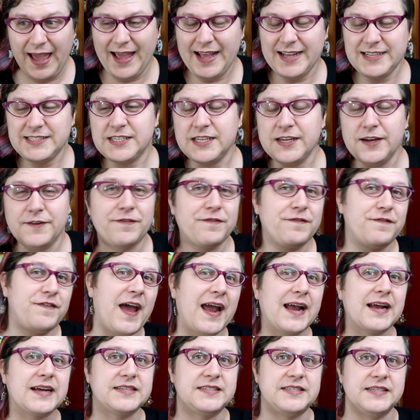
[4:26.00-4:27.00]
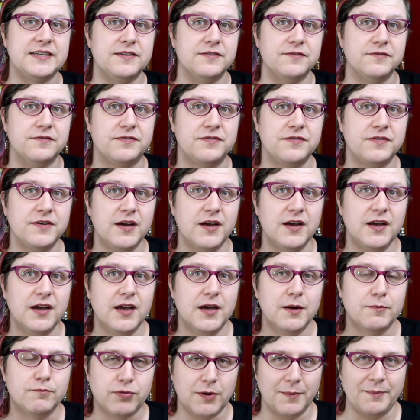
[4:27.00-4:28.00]
It's an effective
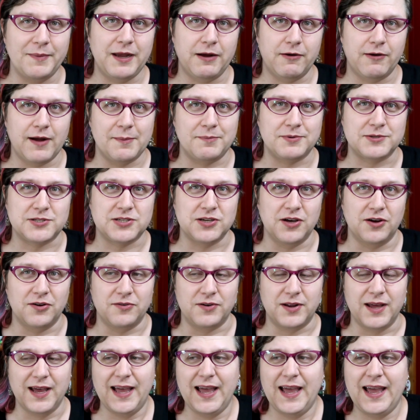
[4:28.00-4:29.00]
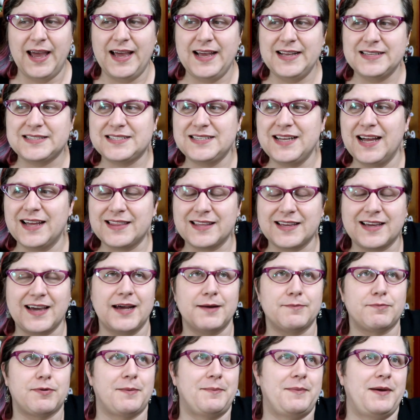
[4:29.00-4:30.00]
premiere episode. It's not the
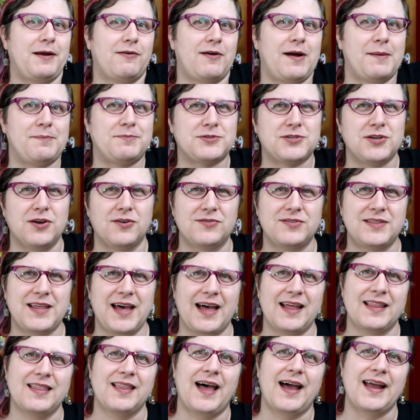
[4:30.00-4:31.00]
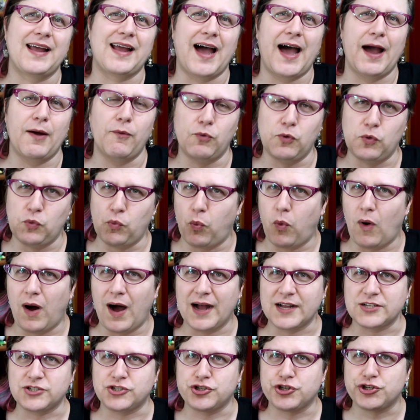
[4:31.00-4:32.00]
kind of premiere episode that like I would
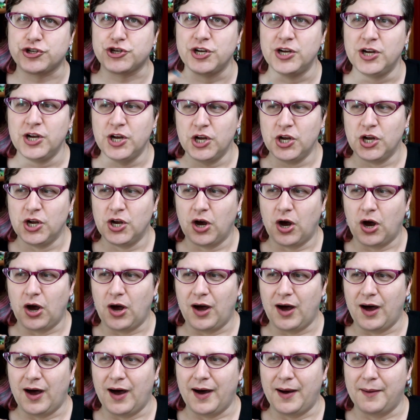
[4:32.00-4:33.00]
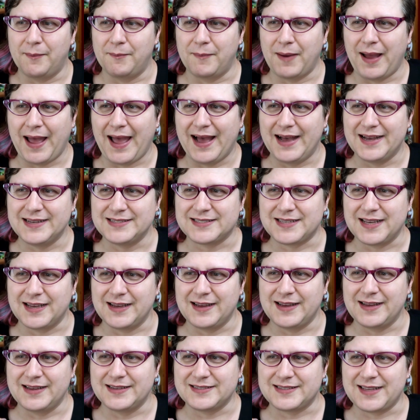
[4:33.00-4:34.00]
watch um as
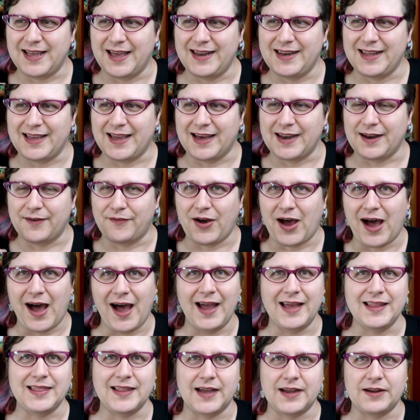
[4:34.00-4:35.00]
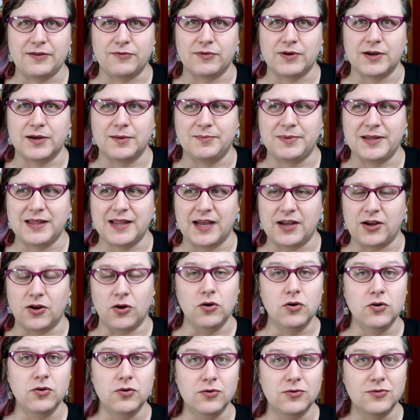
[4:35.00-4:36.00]
as any kind of highlight reel be like
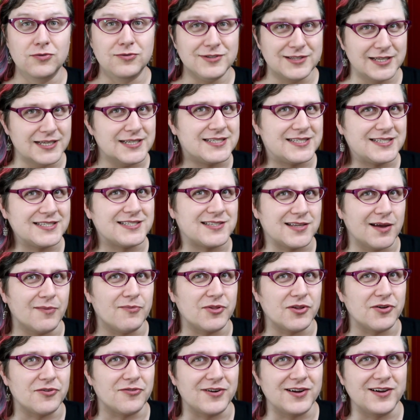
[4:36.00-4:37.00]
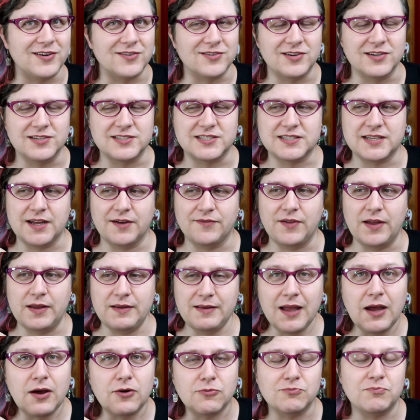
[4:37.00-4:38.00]
ooh this is some of the real good stuff
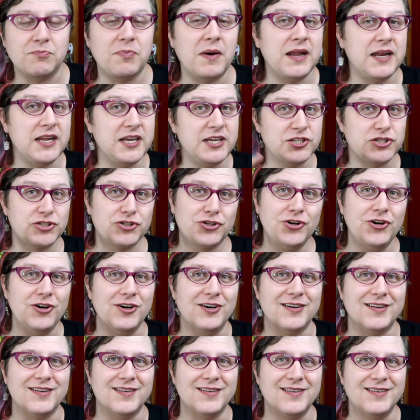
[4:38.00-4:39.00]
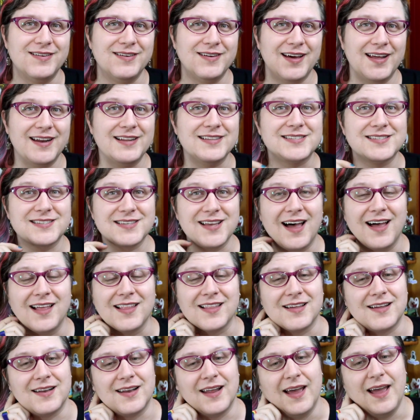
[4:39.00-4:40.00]
like no but it's good and it's
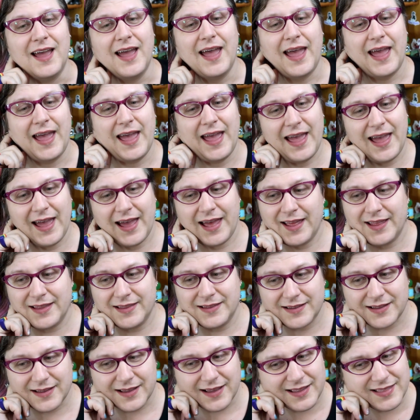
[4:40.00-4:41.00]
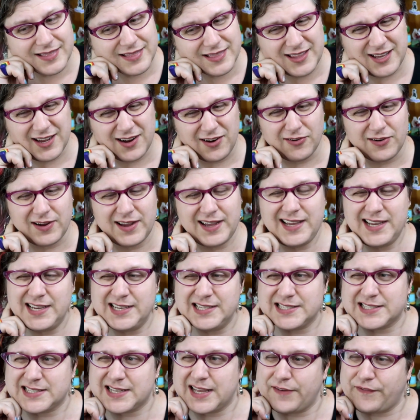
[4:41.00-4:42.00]
solid and there
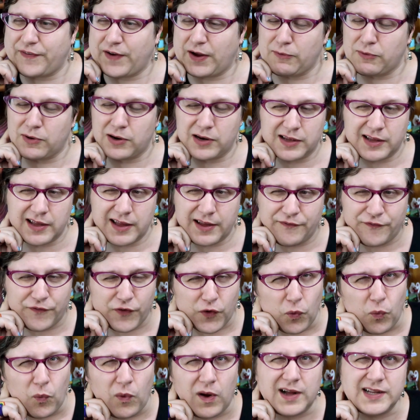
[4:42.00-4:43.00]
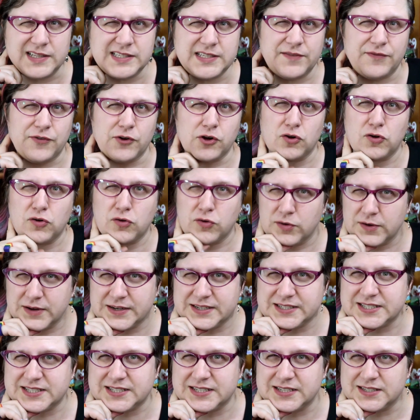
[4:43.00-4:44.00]
is if i were if for want of a
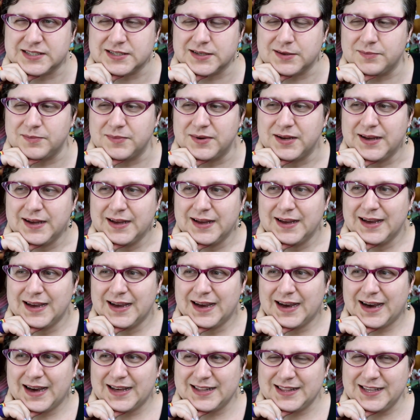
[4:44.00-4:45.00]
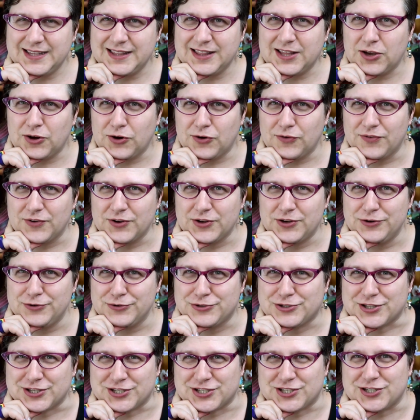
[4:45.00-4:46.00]
criticism i think they
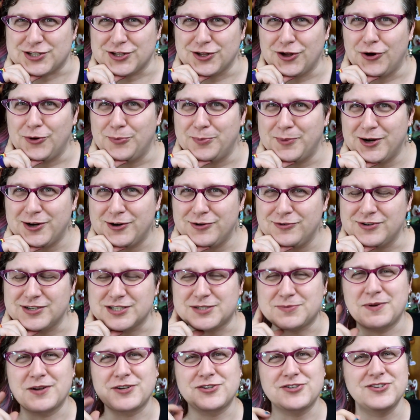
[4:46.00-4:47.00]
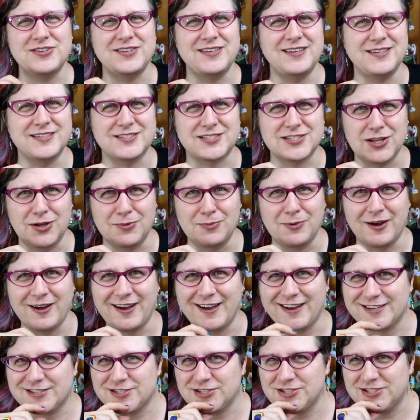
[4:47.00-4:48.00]
overused the slow mo especially slow mo
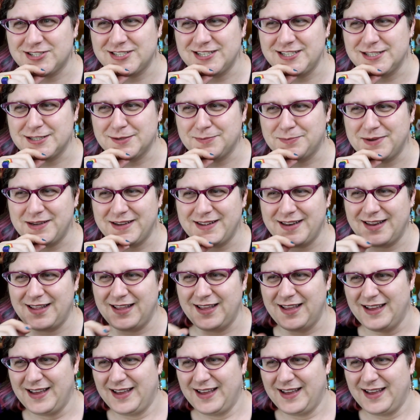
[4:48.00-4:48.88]
action scenes a bit